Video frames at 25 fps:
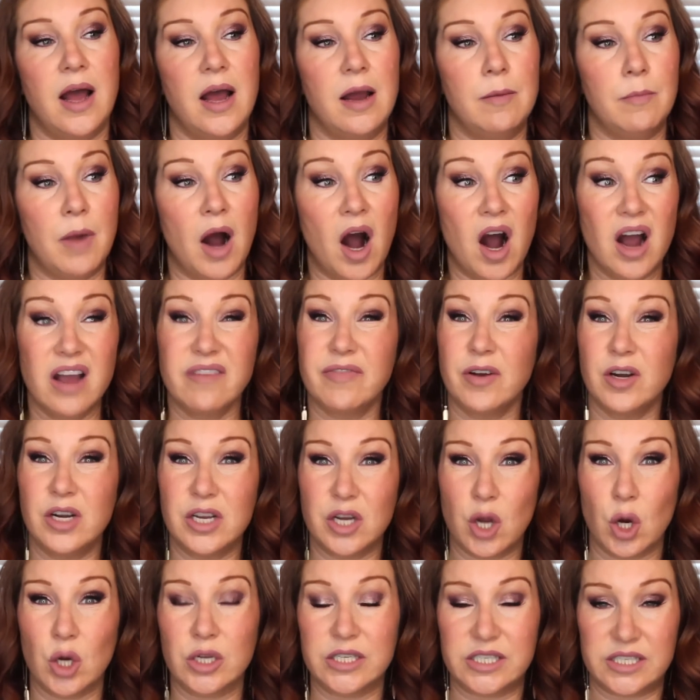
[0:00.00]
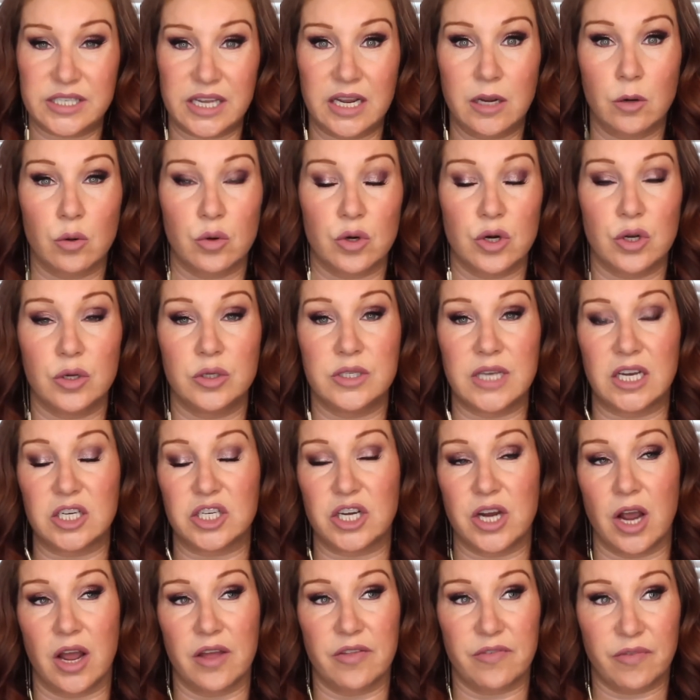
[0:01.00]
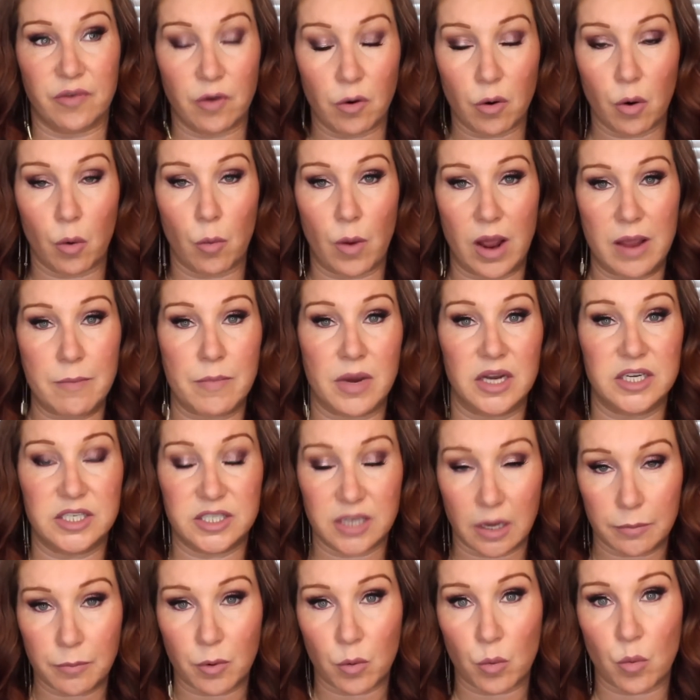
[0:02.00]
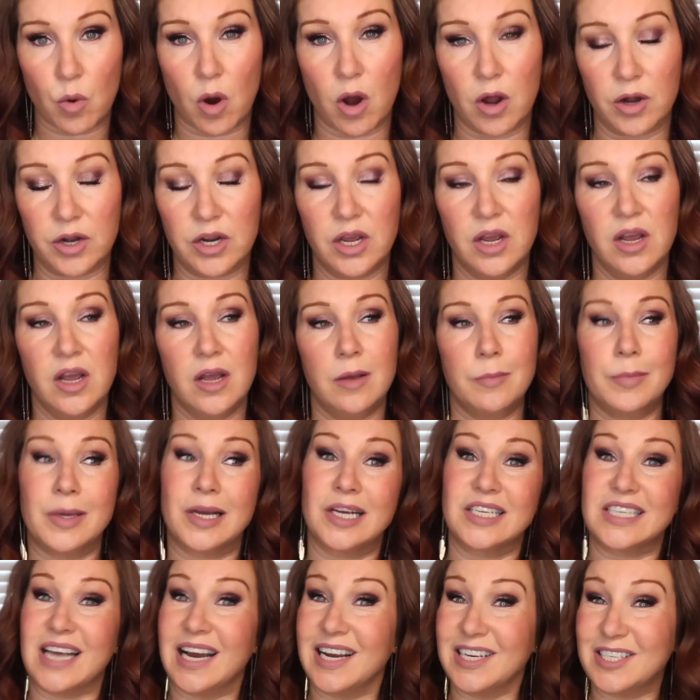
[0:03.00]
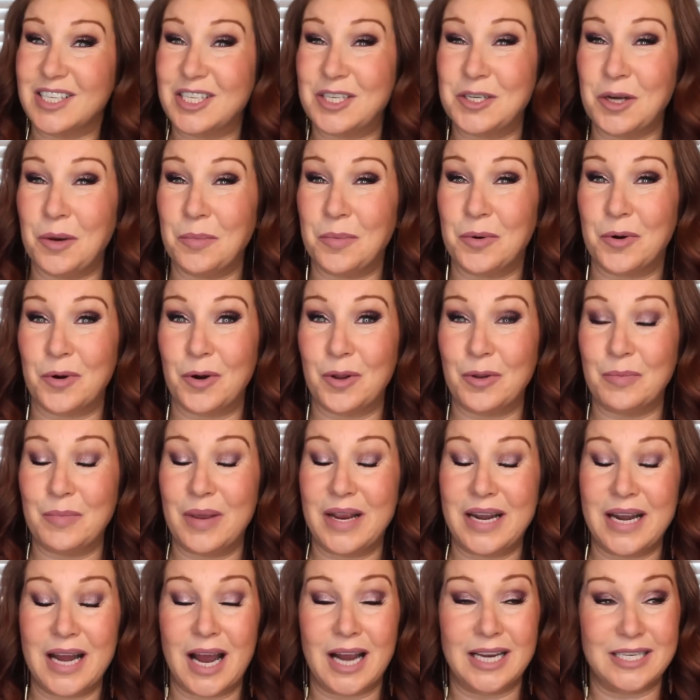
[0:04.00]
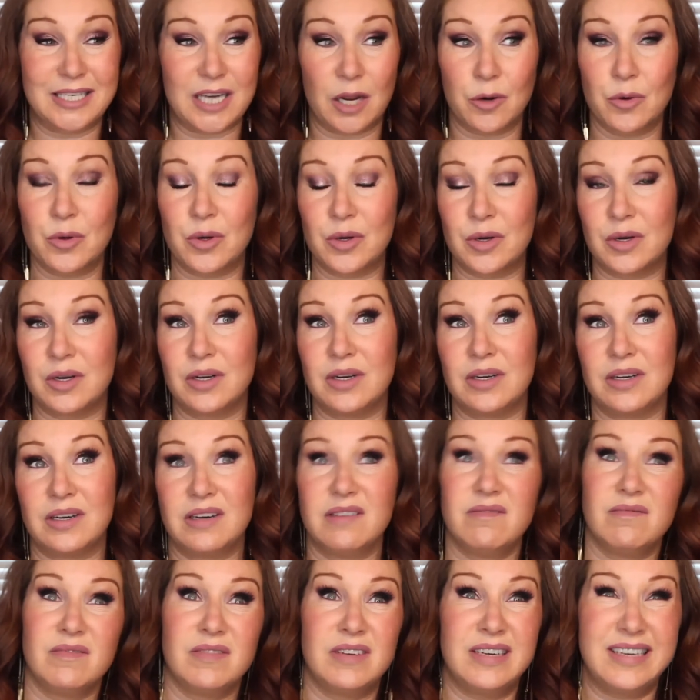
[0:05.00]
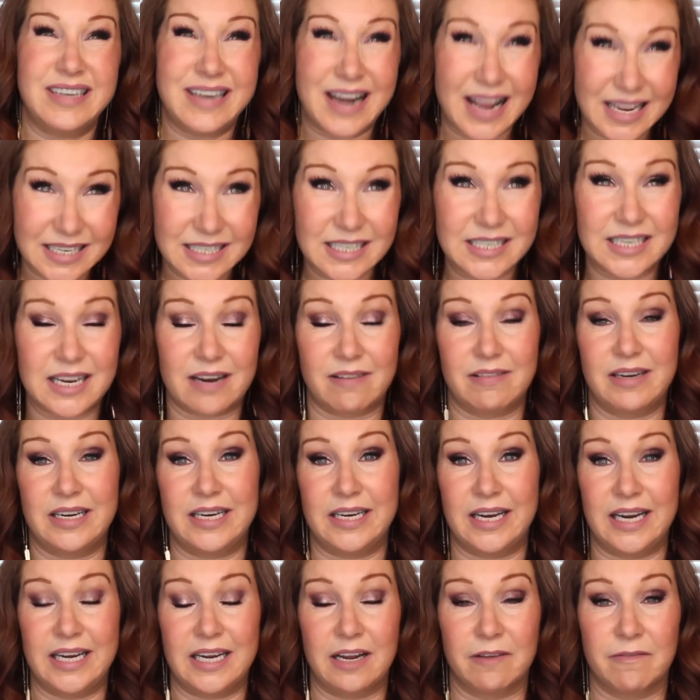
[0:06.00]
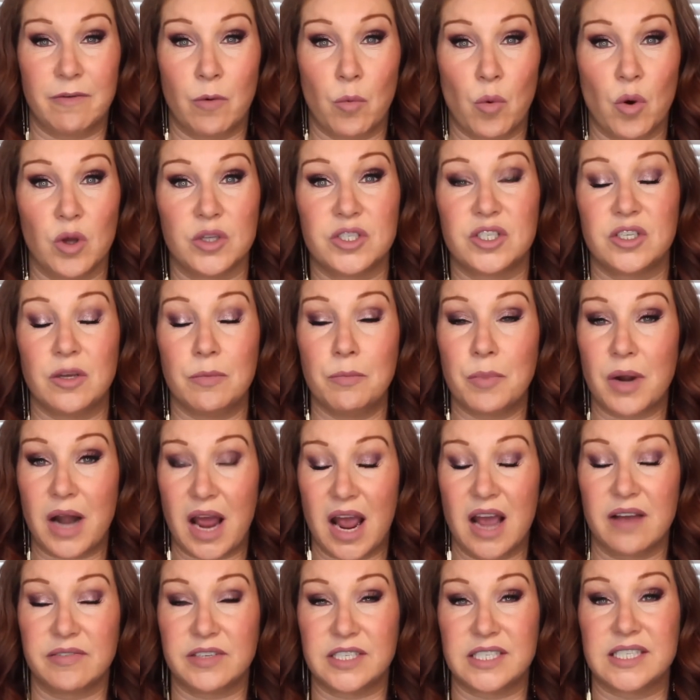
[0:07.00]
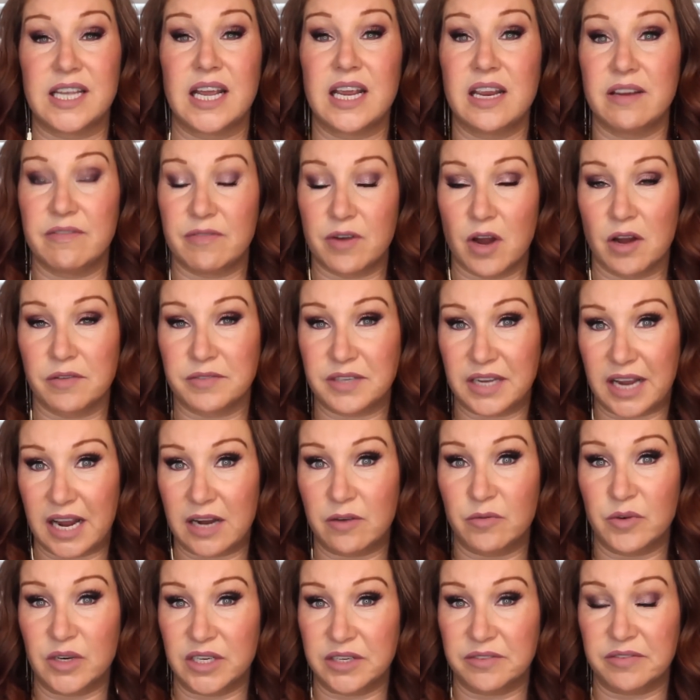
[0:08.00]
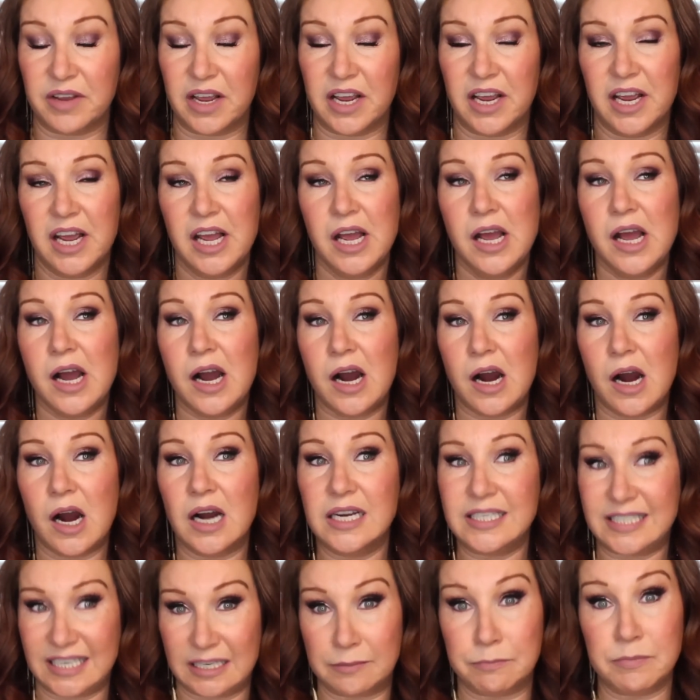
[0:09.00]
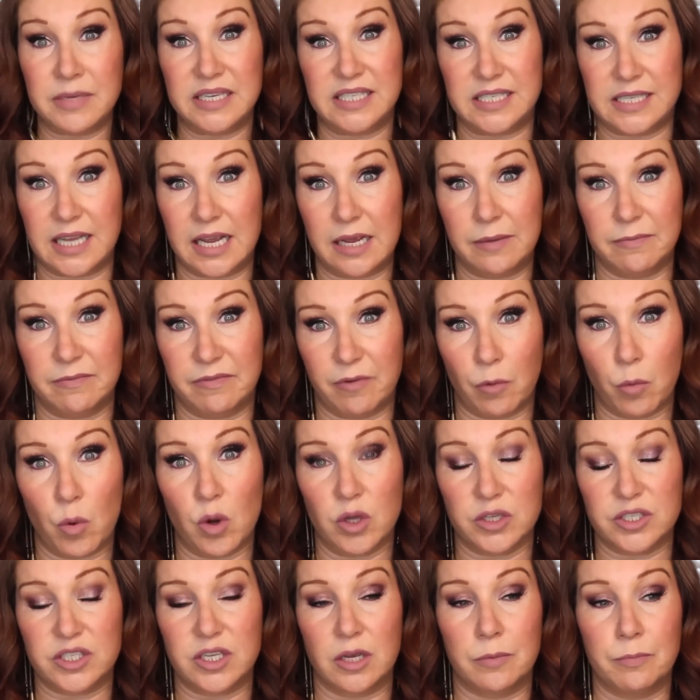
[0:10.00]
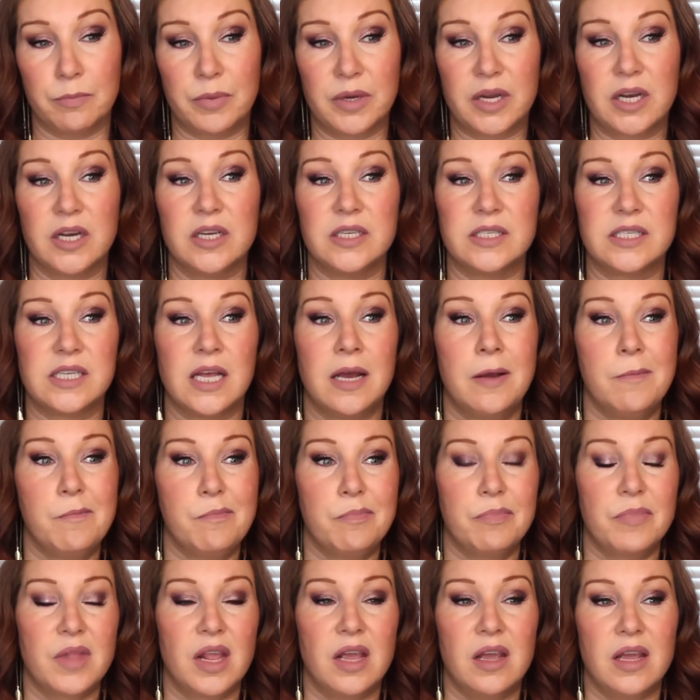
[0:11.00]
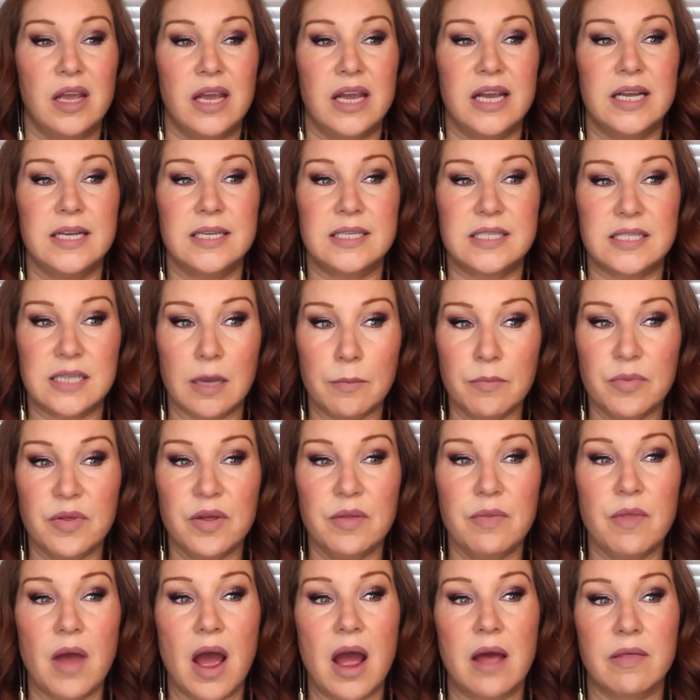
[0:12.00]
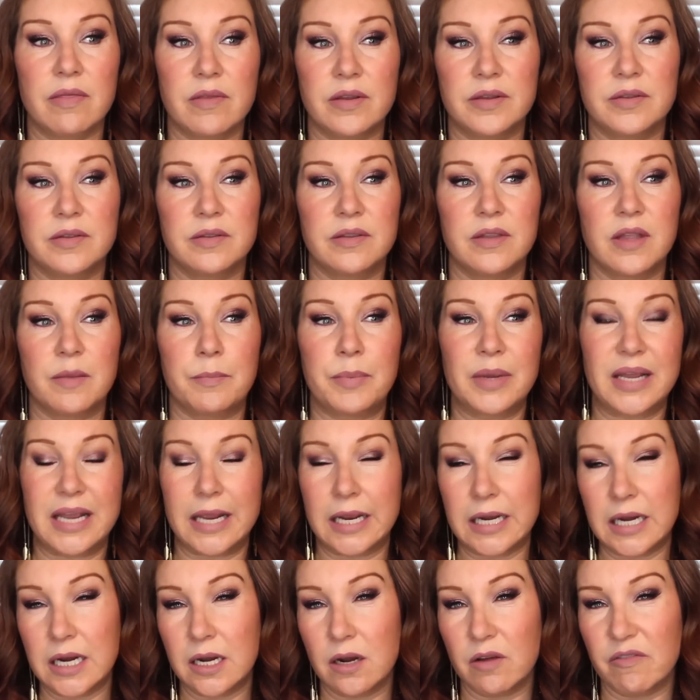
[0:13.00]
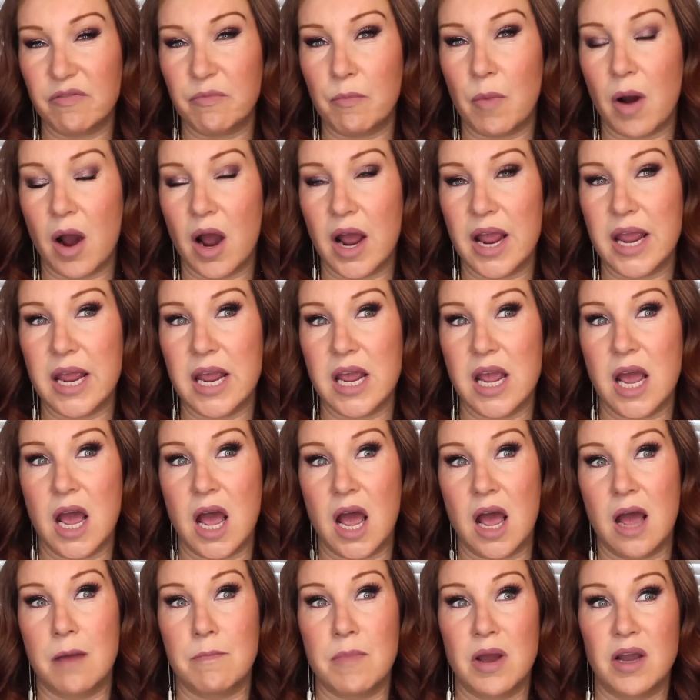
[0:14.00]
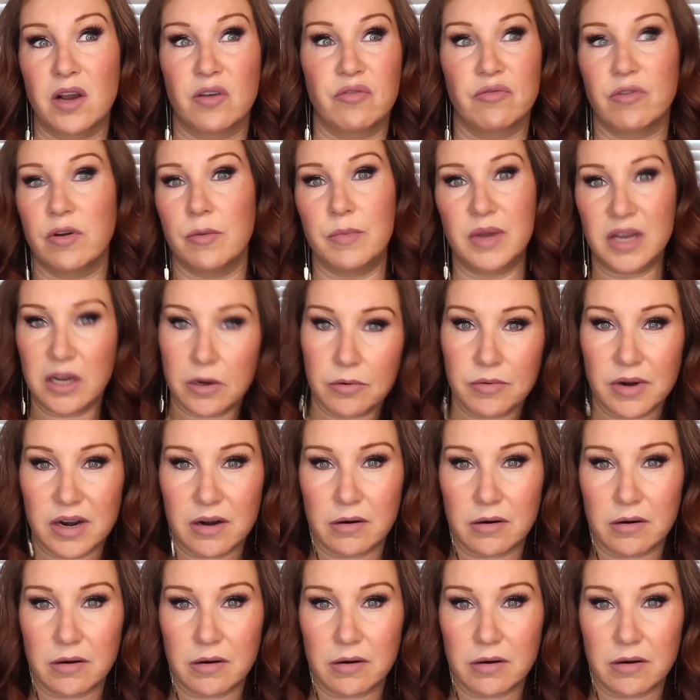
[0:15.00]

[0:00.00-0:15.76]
I've only got a single noose actually. I threw away my double one because I had stopped grooming. I don't necessarily need it for Watson, but I have to say, even after getting rid of it, I did miss it for Watson, because it's something that at the beginning of my grooming